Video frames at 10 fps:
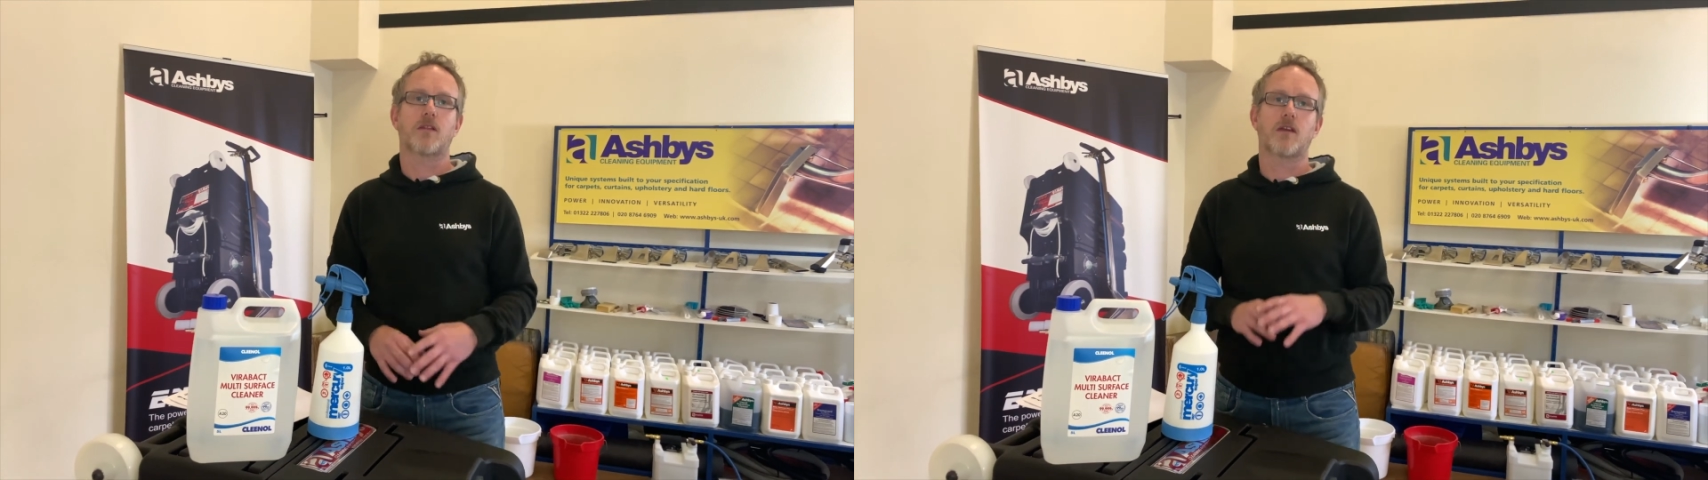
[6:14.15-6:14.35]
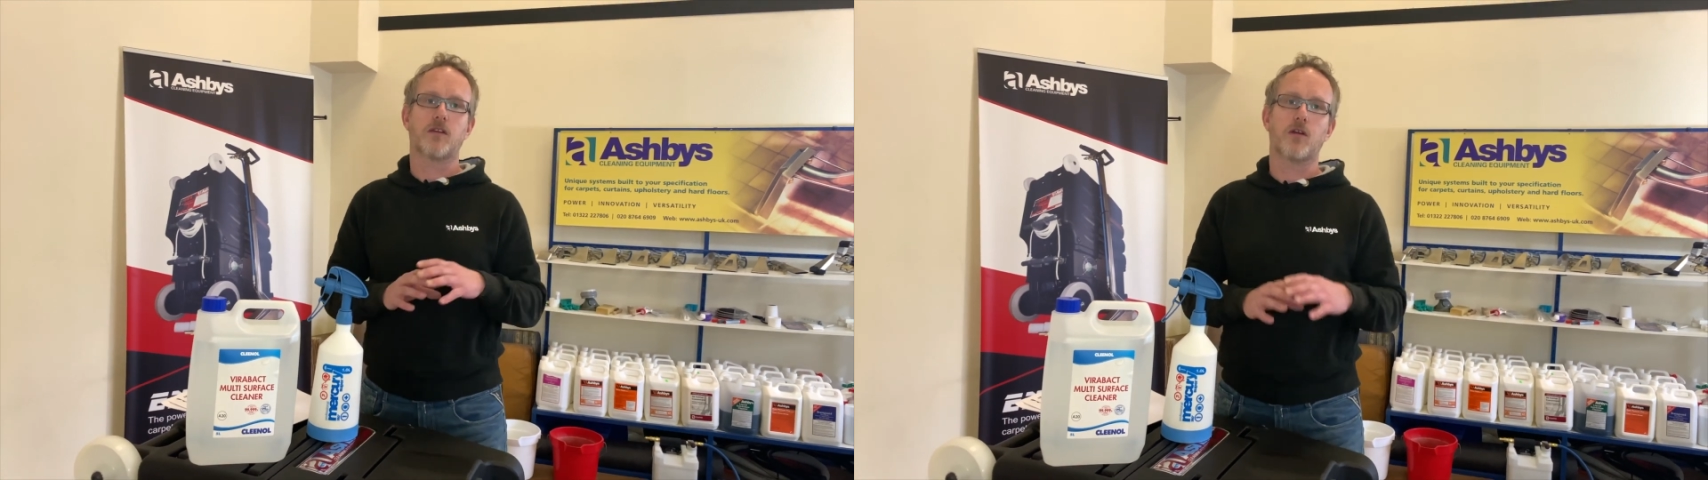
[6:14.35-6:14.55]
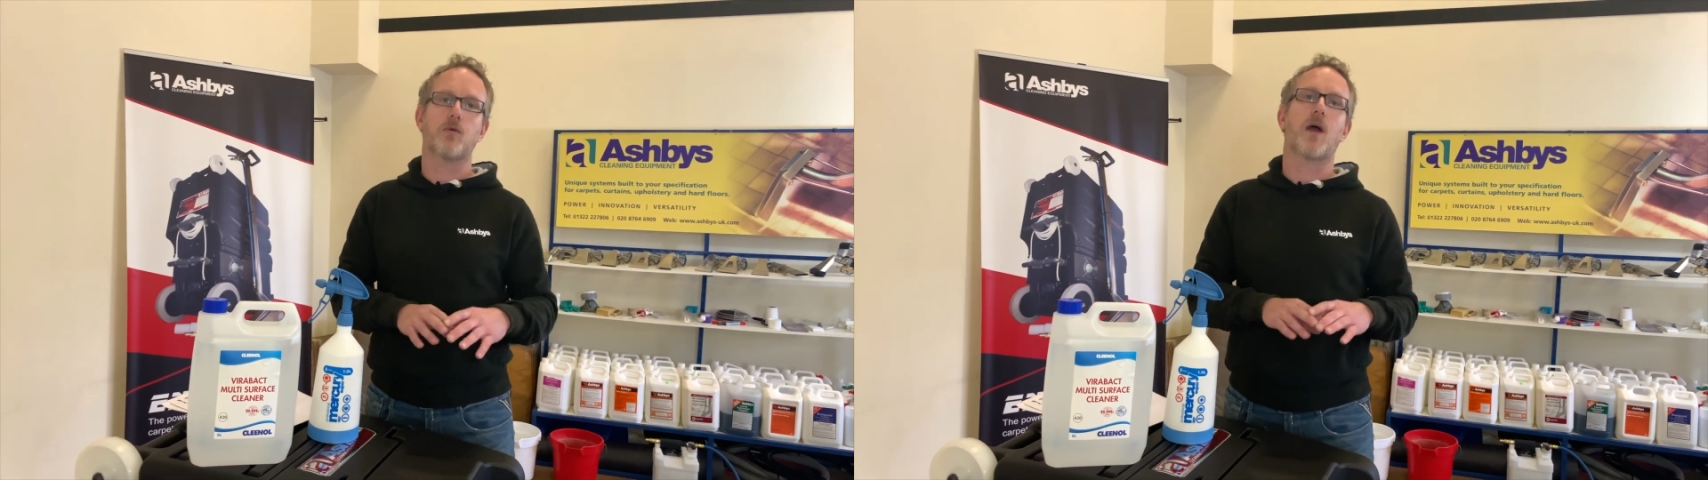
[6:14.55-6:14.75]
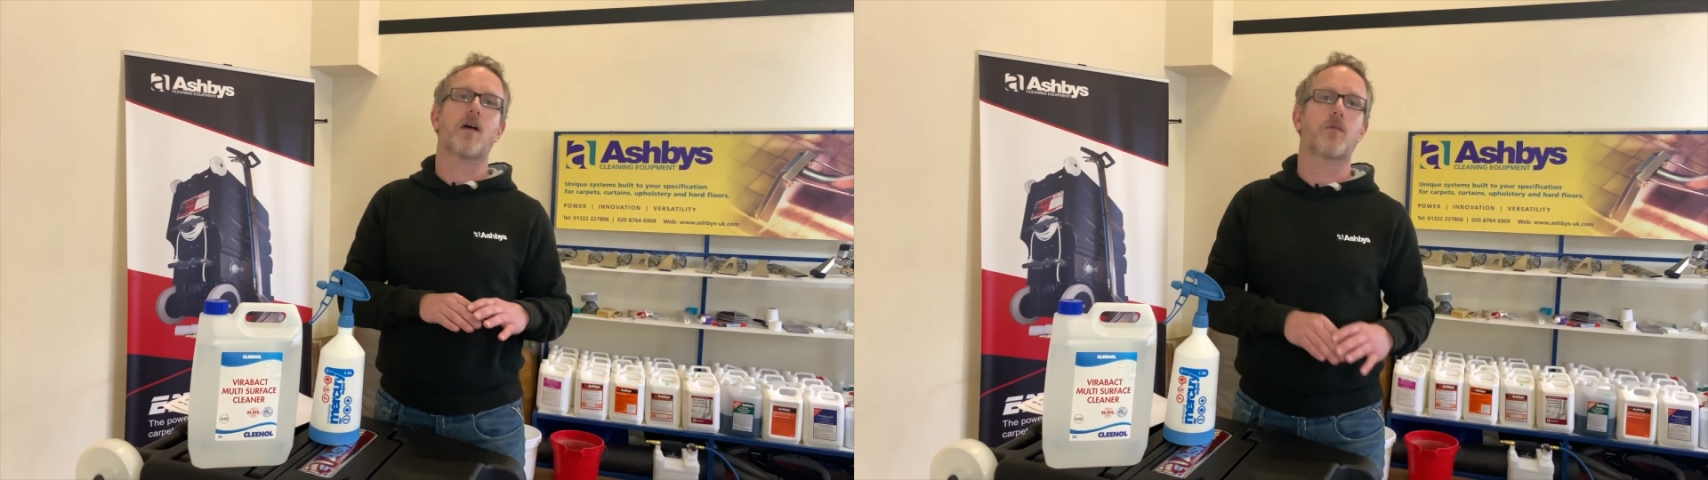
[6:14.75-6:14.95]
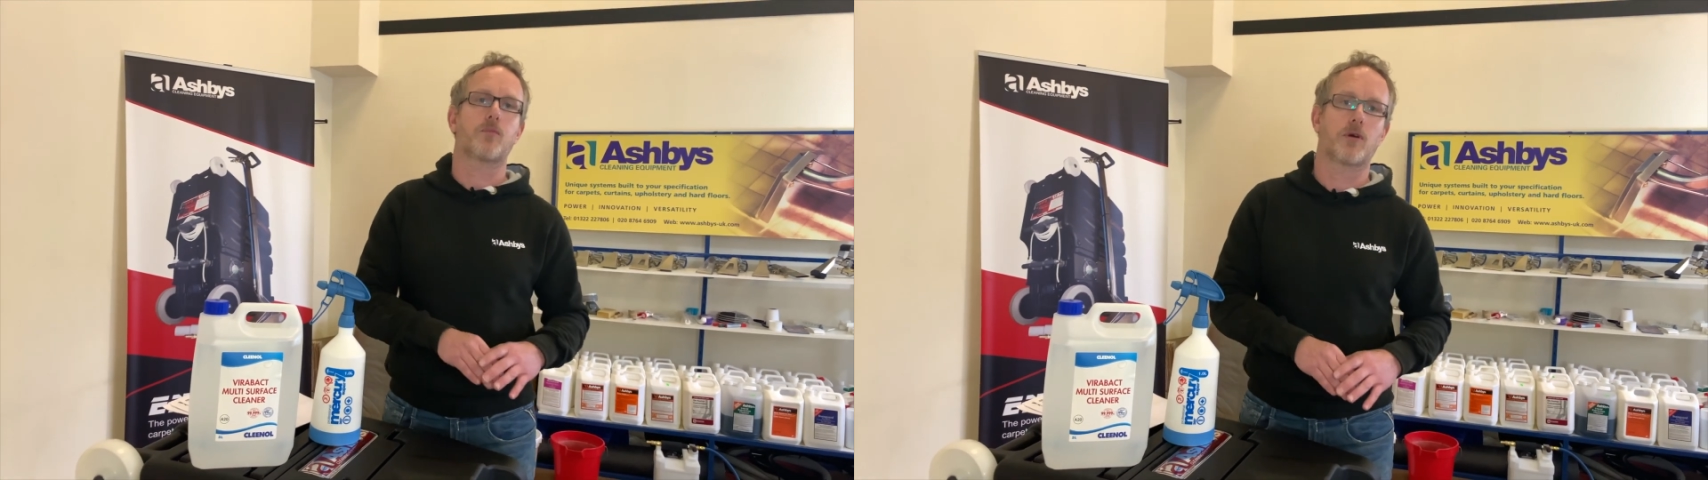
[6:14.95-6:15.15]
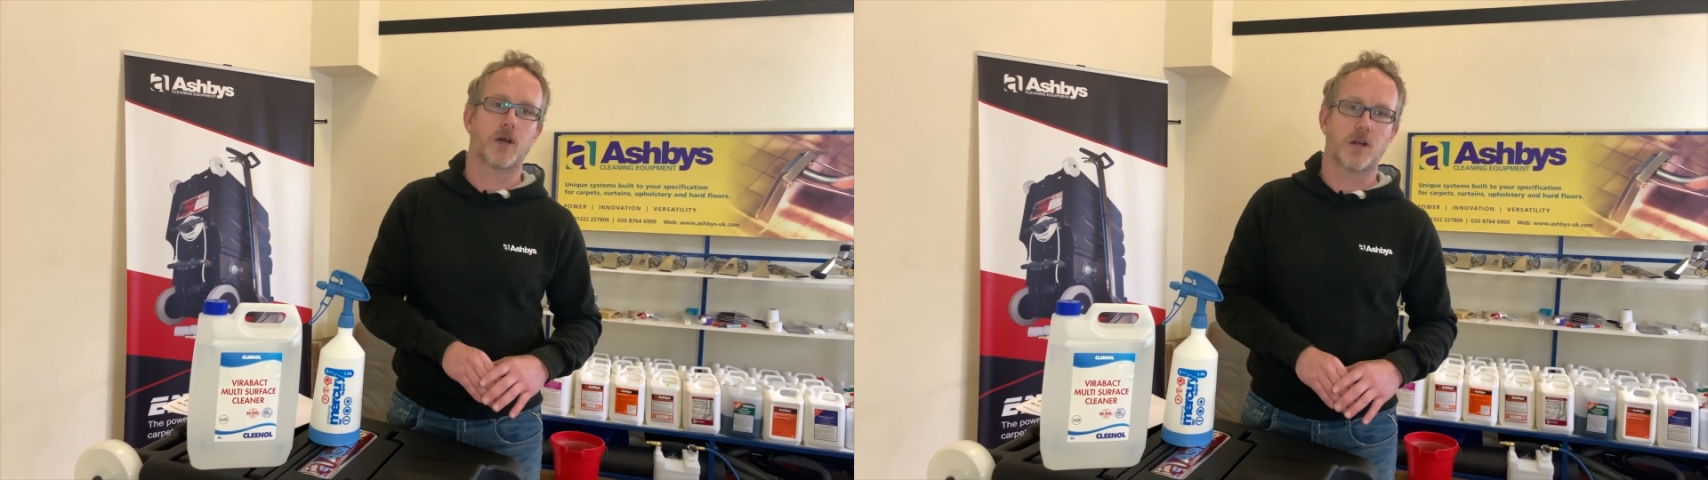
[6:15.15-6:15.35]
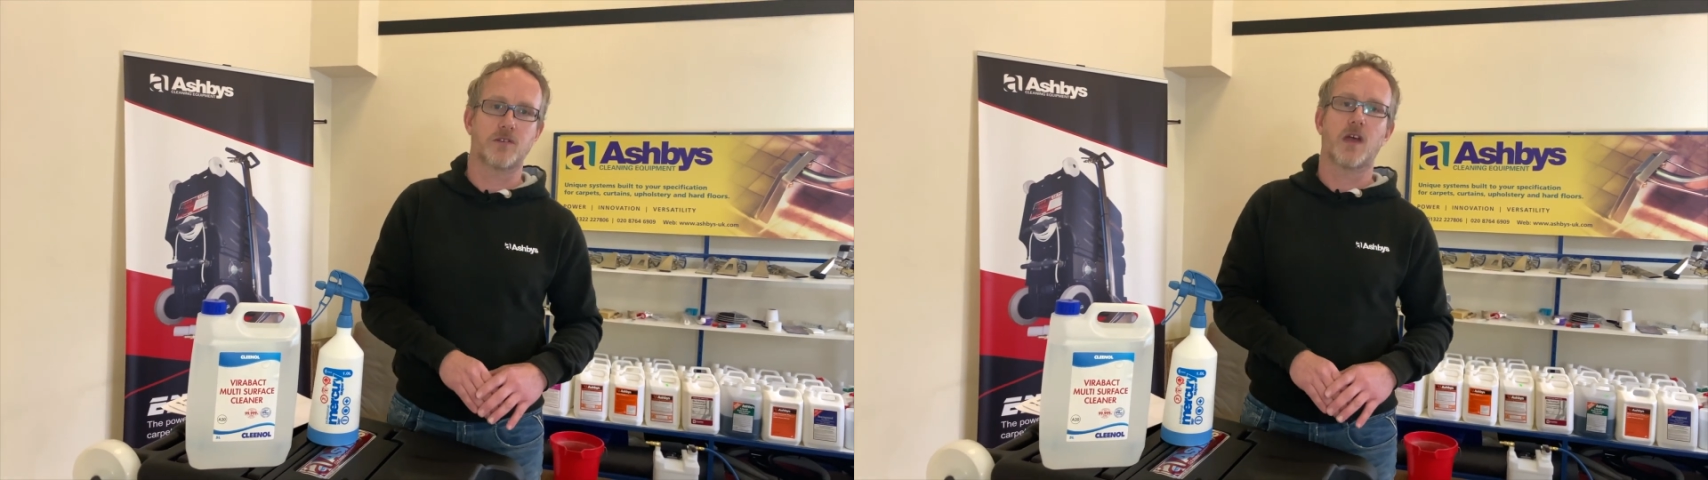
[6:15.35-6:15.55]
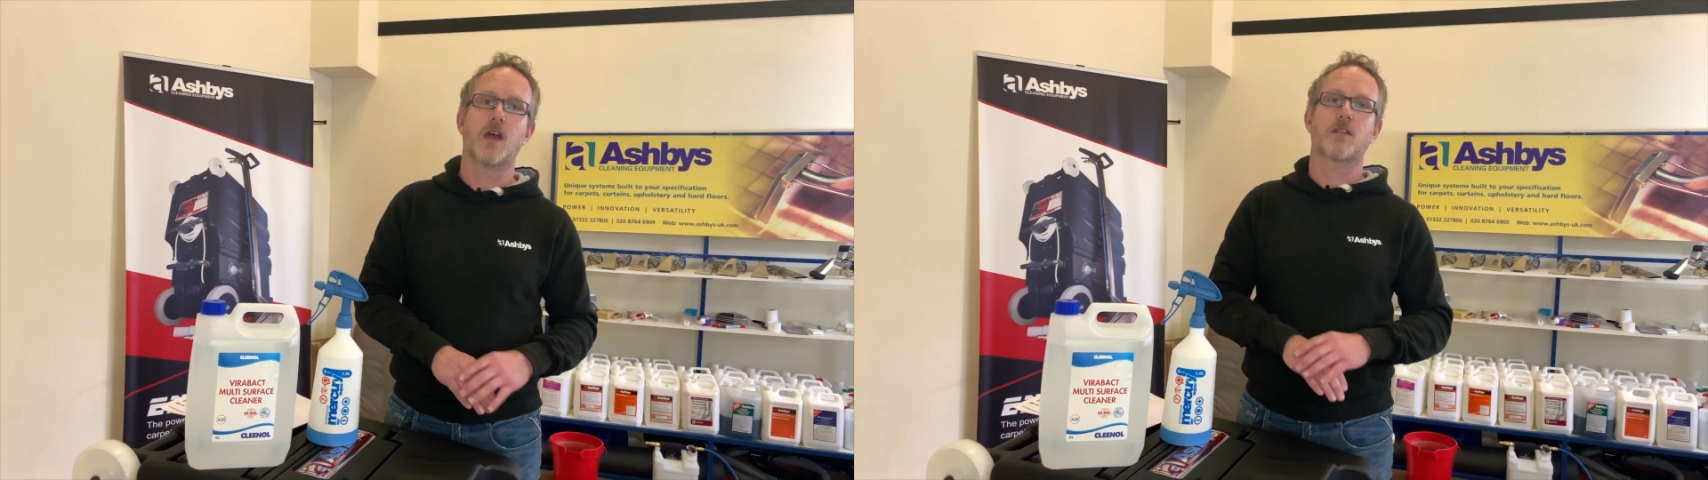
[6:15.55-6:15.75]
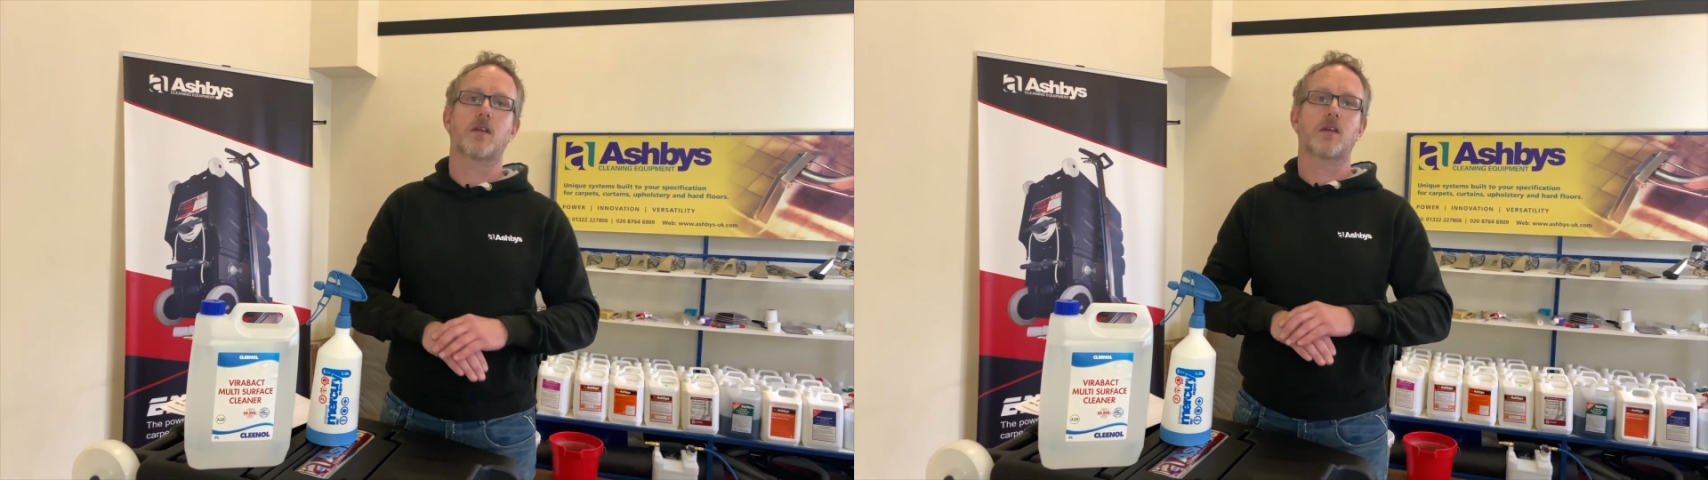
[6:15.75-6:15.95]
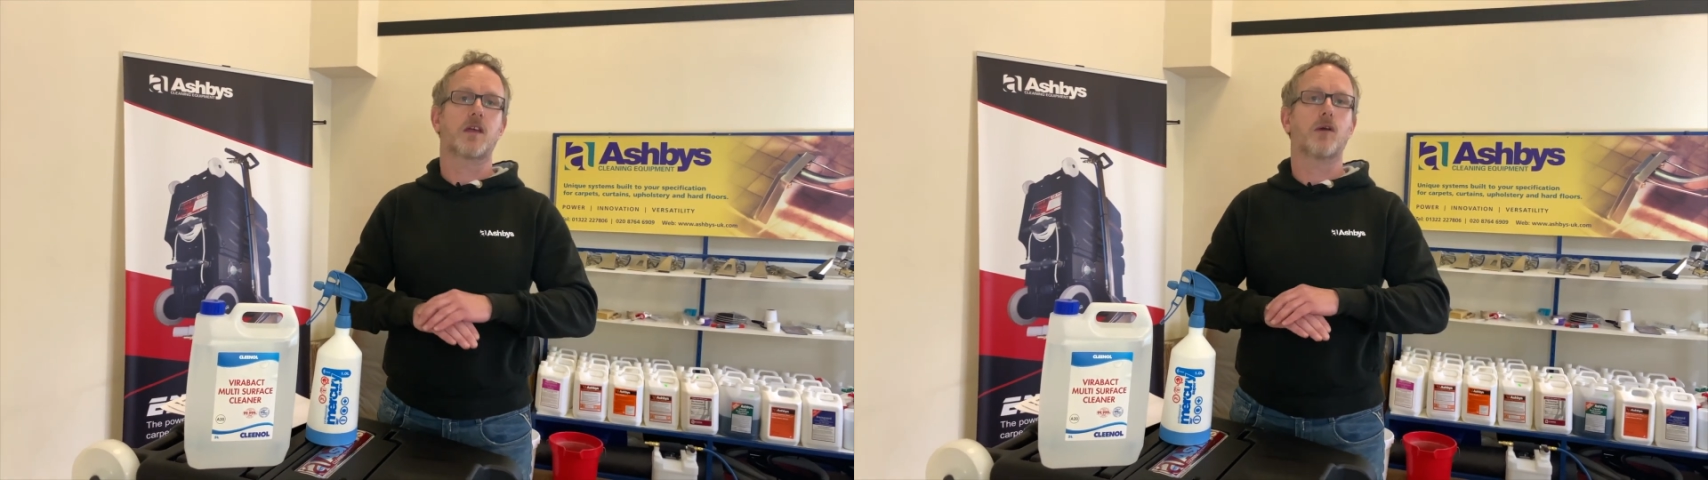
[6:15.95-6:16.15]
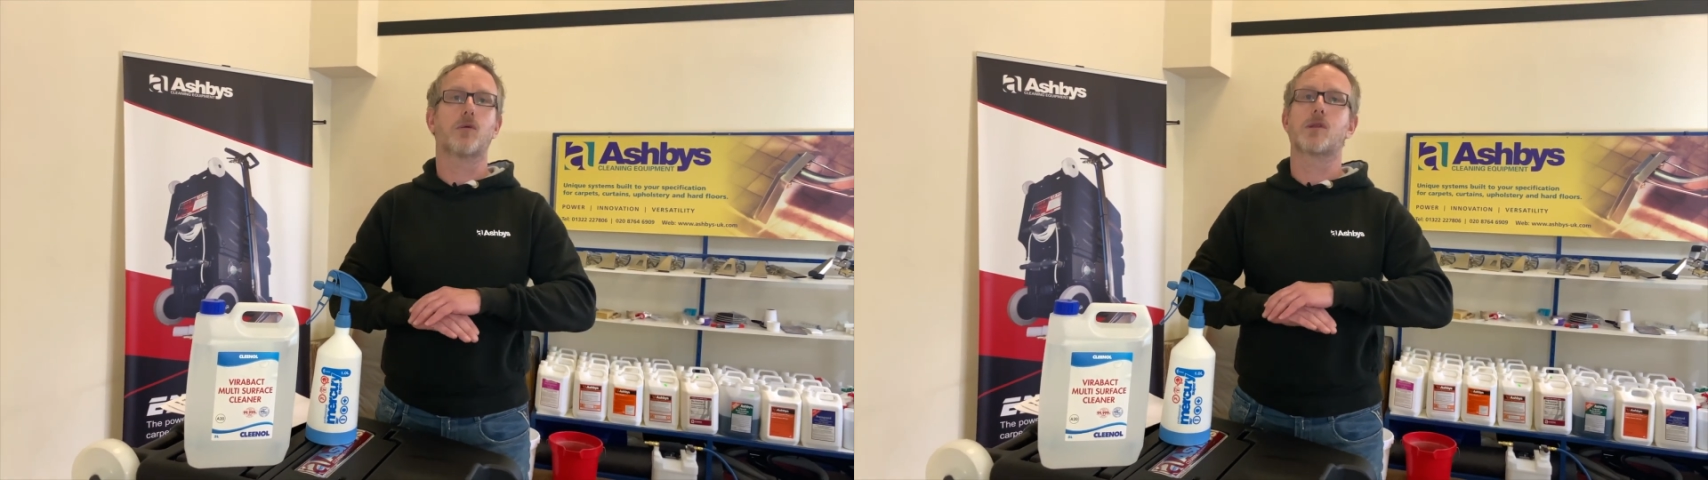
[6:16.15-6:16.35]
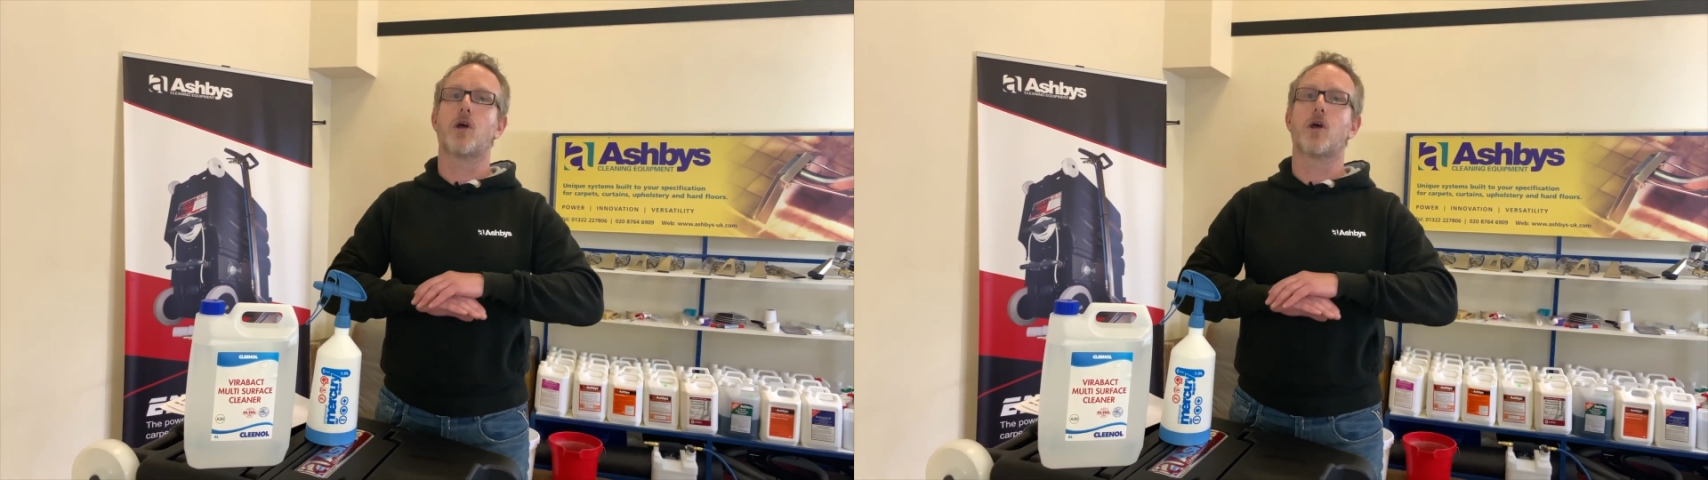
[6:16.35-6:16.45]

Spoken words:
that you have a product that kills